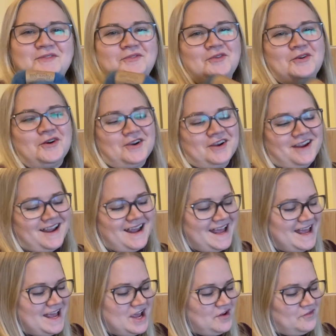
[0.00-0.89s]
for
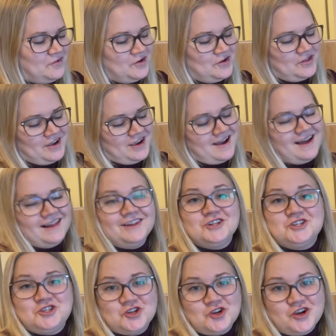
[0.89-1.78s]
the
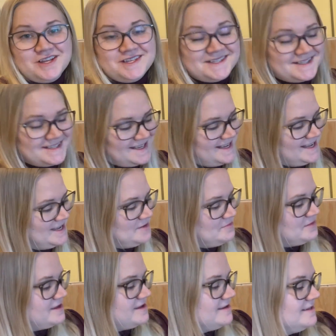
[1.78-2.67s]
color choice,
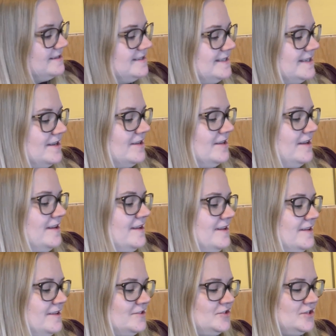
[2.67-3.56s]
because
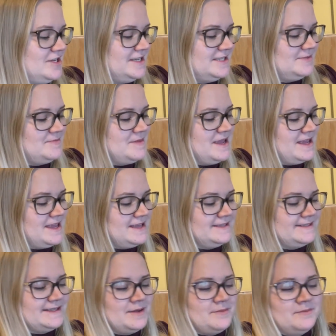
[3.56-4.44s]
she's making
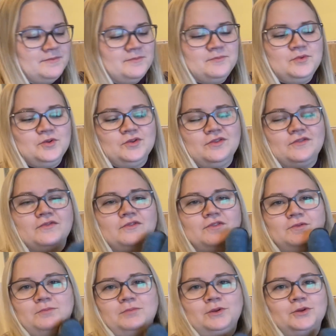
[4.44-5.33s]
some
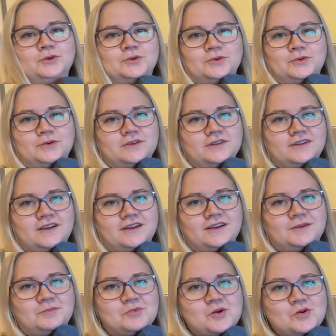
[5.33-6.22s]
beautiful blue
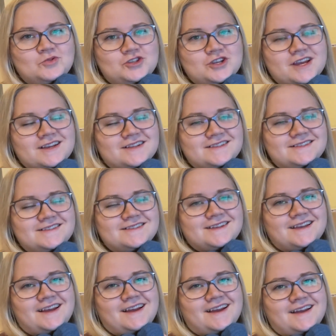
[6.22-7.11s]
projects,
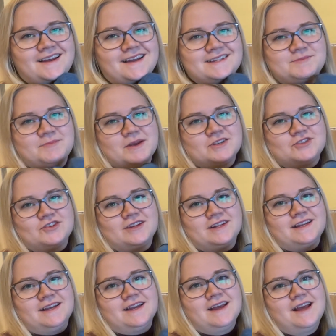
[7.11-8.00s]

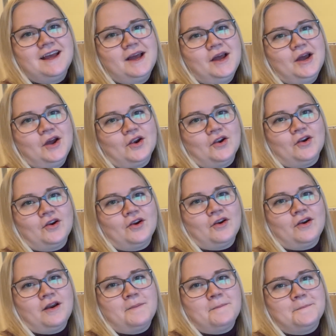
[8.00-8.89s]
especially
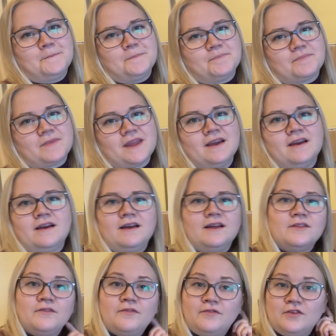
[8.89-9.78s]
her
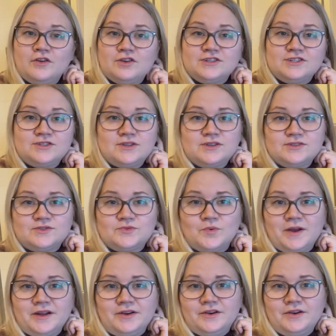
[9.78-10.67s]
the first
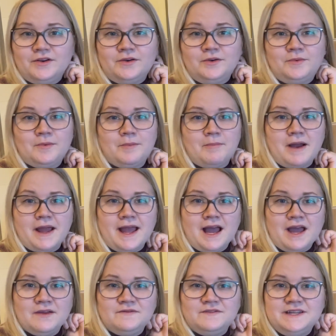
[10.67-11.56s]
sweater by
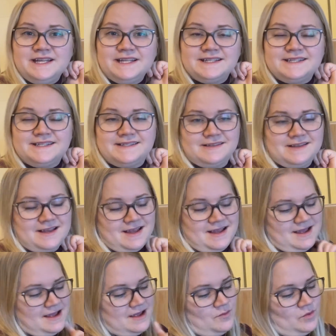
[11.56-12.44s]
Hive Knits,
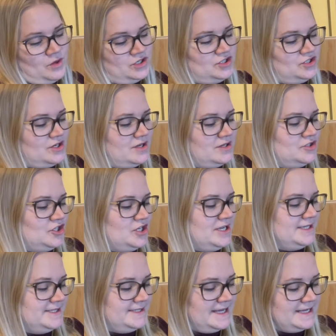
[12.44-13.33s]
which
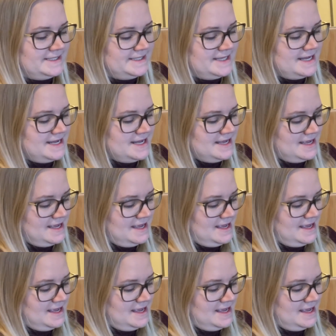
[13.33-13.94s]
she's testing.